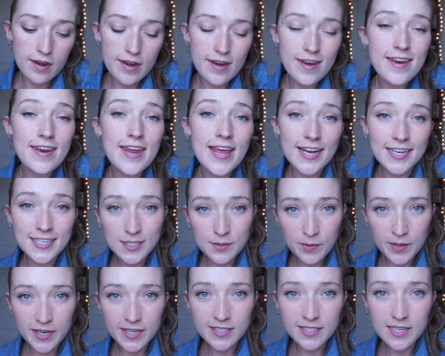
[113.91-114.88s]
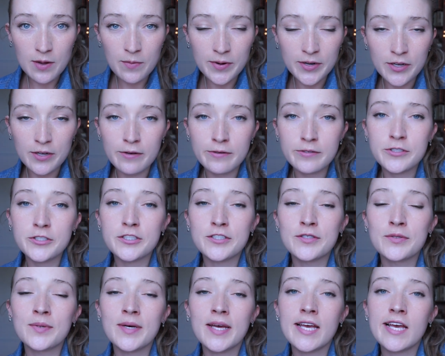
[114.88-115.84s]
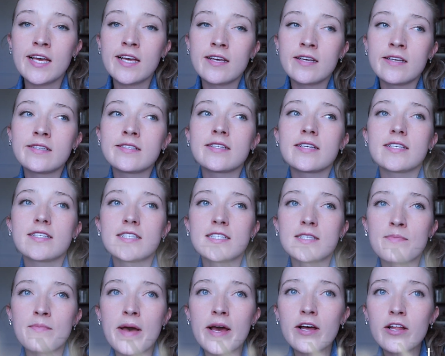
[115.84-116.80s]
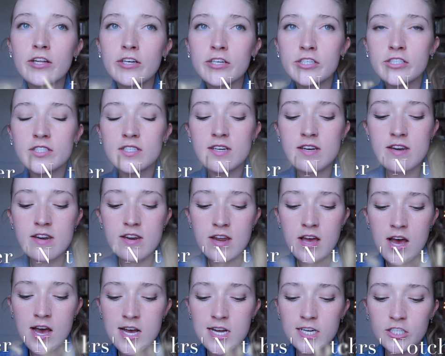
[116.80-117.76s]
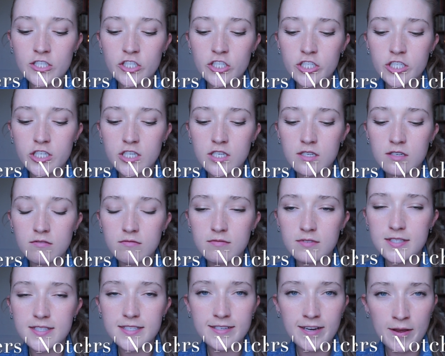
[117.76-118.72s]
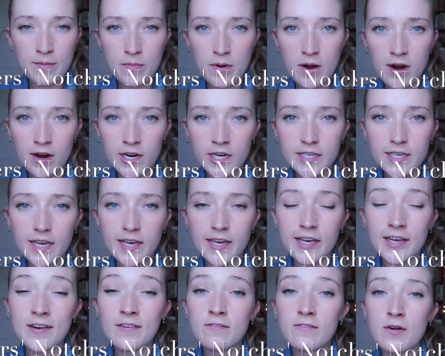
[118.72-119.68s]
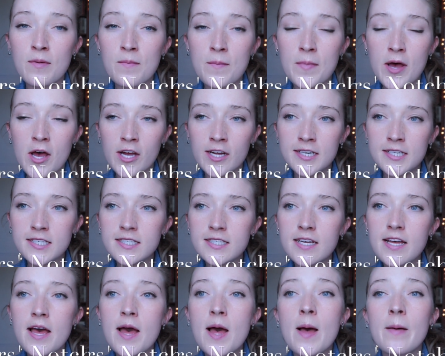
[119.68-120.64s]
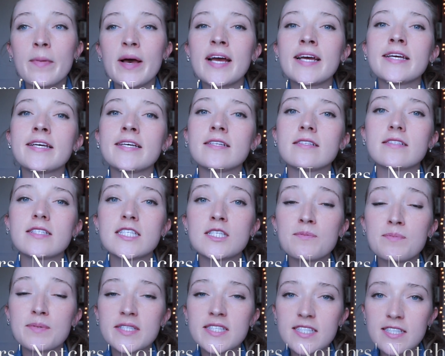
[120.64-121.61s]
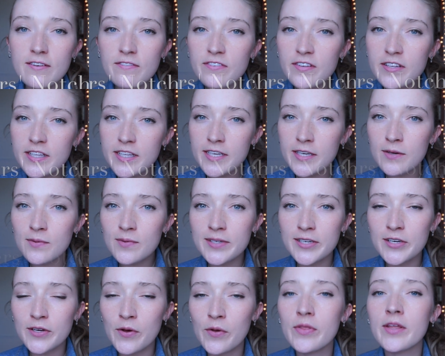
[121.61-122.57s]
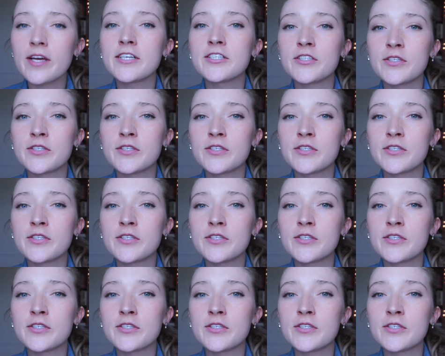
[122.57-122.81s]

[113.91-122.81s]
Next place I want to go to is Smuggler's Notch State Park in Vermont, but I specifically want to go there